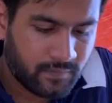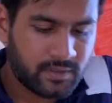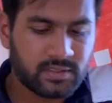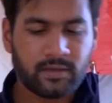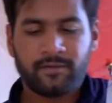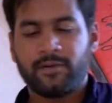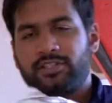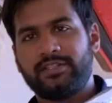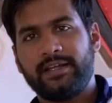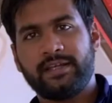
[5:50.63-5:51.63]
is our
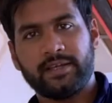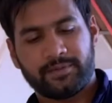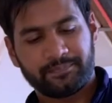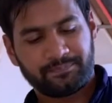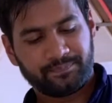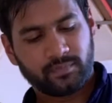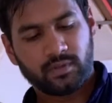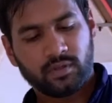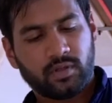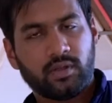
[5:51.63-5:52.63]
first aid kit.
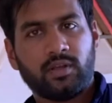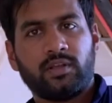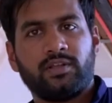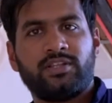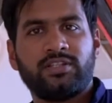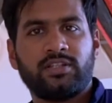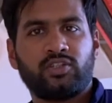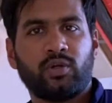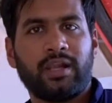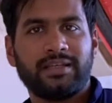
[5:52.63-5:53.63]
This is a
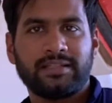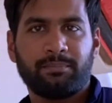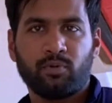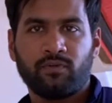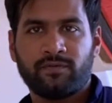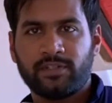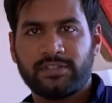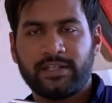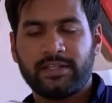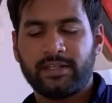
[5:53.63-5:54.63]
SOLAS approved
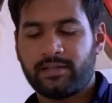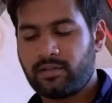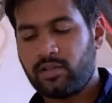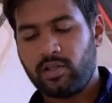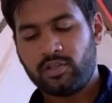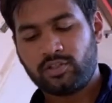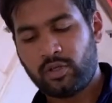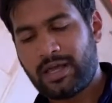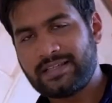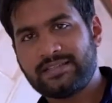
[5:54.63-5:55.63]
first aid kit.
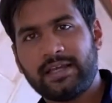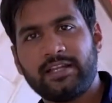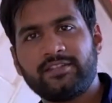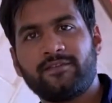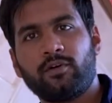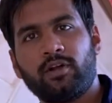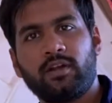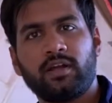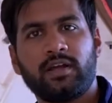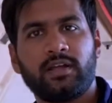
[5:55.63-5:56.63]
SOLAS stands for
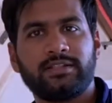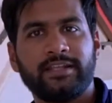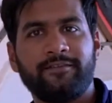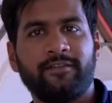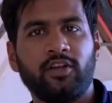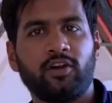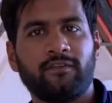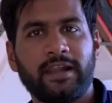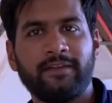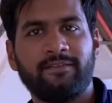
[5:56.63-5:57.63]
safety of
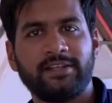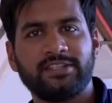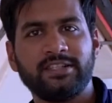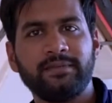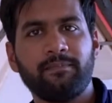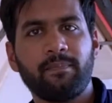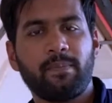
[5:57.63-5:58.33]
life at sea.